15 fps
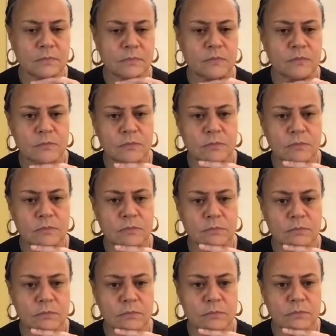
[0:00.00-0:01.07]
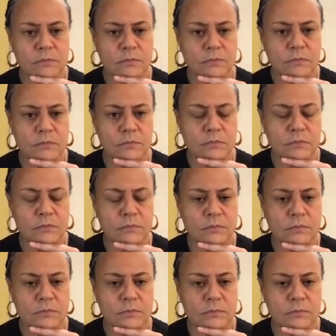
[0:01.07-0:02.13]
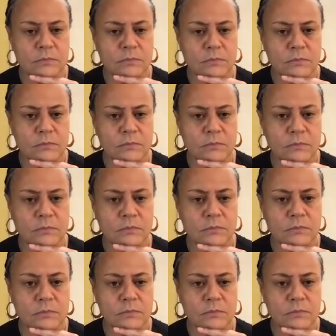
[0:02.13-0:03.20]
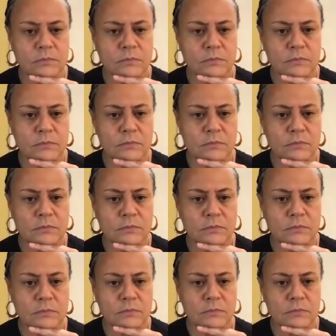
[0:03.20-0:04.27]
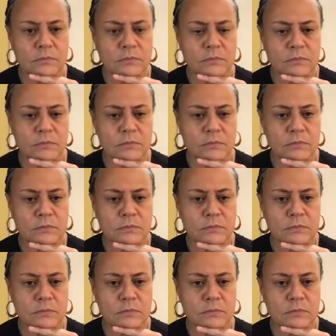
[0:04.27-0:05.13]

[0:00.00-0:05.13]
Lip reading: [no speech]